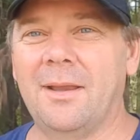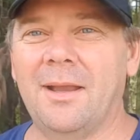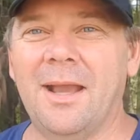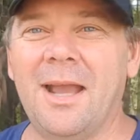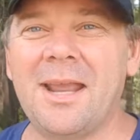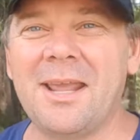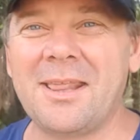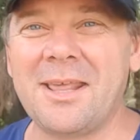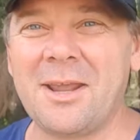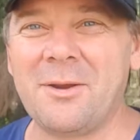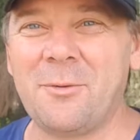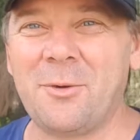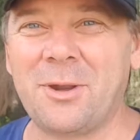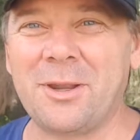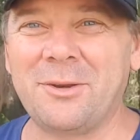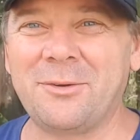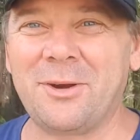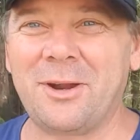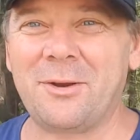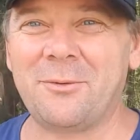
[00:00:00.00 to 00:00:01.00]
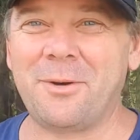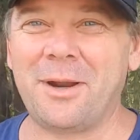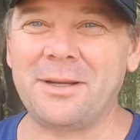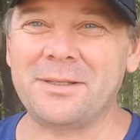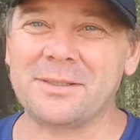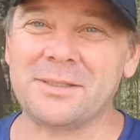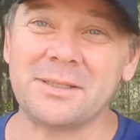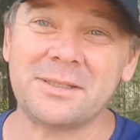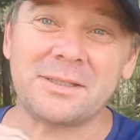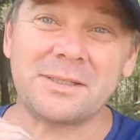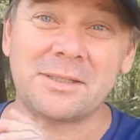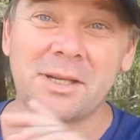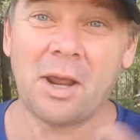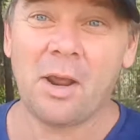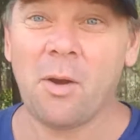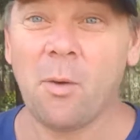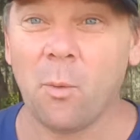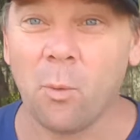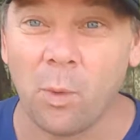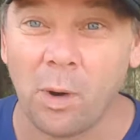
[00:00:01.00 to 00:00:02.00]
Hey there, Rocky Trail racers.
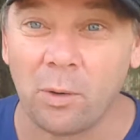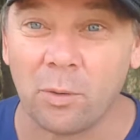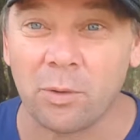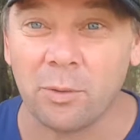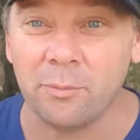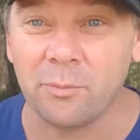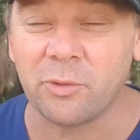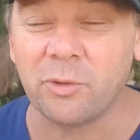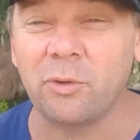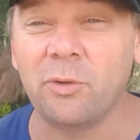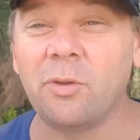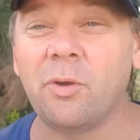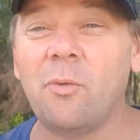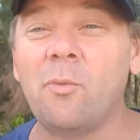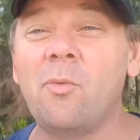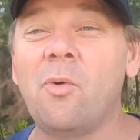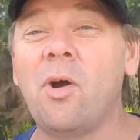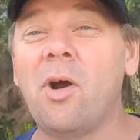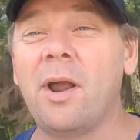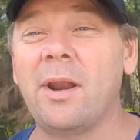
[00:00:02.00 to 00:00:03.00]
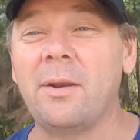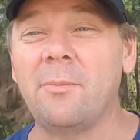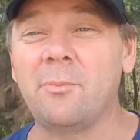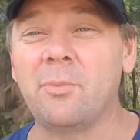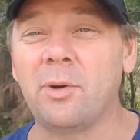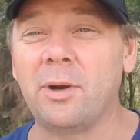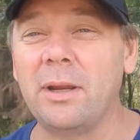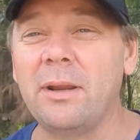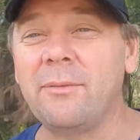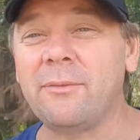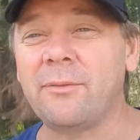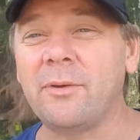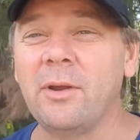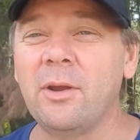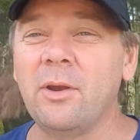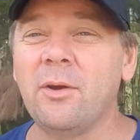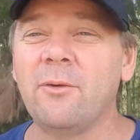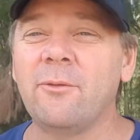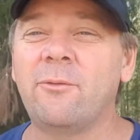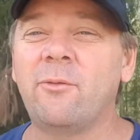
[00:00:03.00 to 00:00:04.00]
Welcome to the rider brief
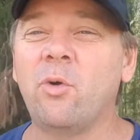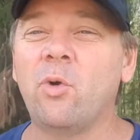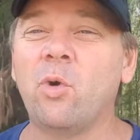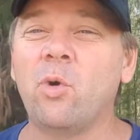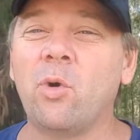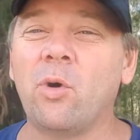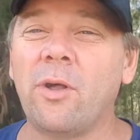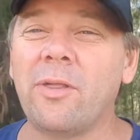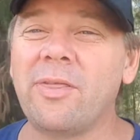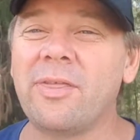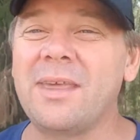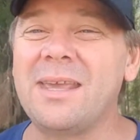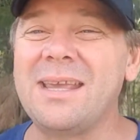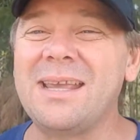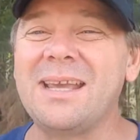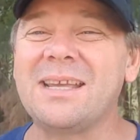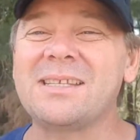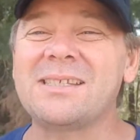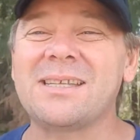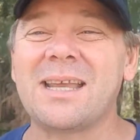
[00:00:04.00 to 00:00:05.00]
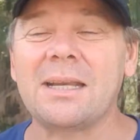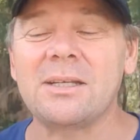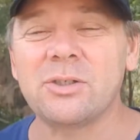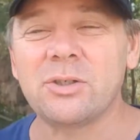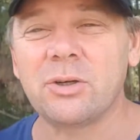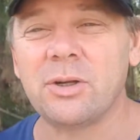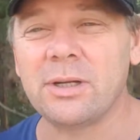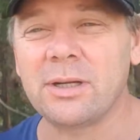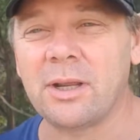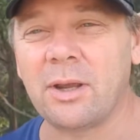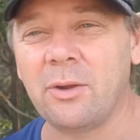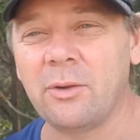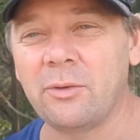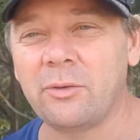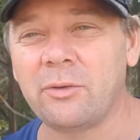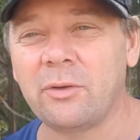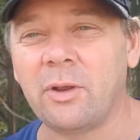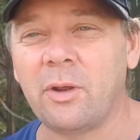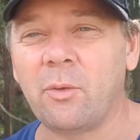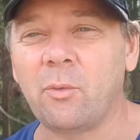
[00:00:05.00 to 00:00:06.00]
for the Sunshine
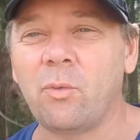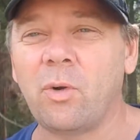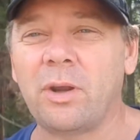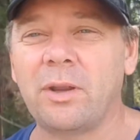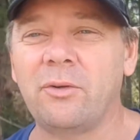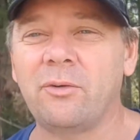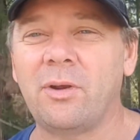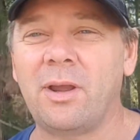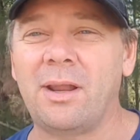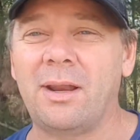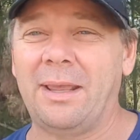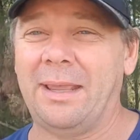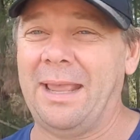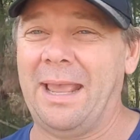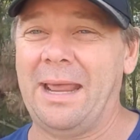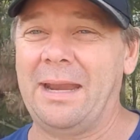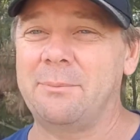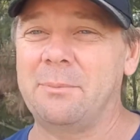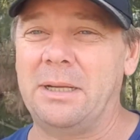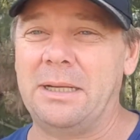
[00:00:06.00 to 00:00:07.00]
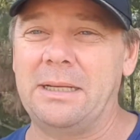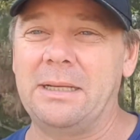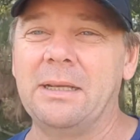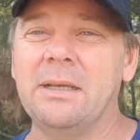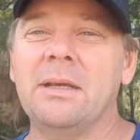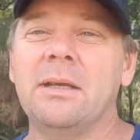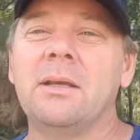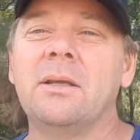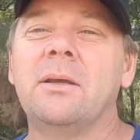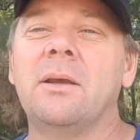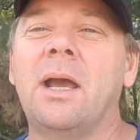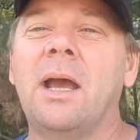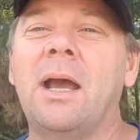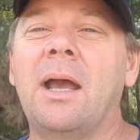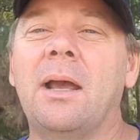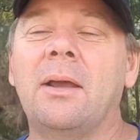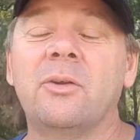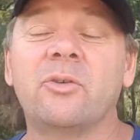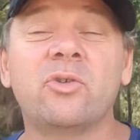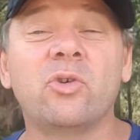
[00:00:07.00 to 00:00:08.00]
Coast Rocky Trail Academy
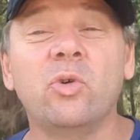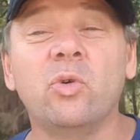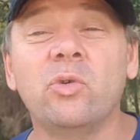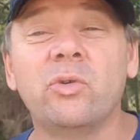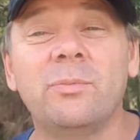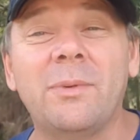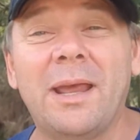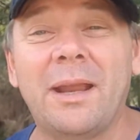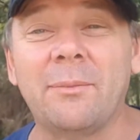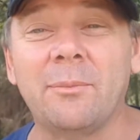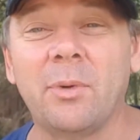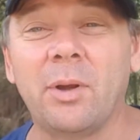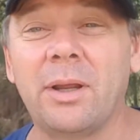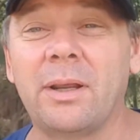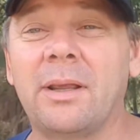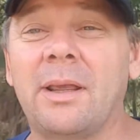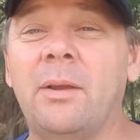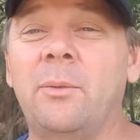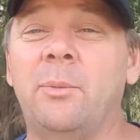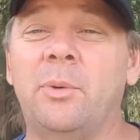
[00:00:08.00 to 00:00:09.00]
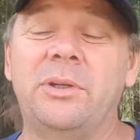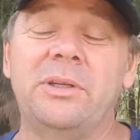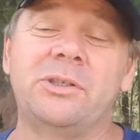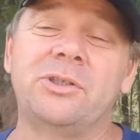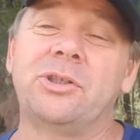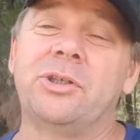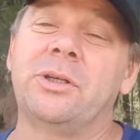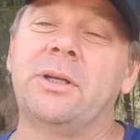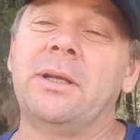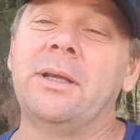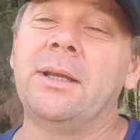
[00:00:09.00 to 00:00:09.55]
schools mountain bike competition.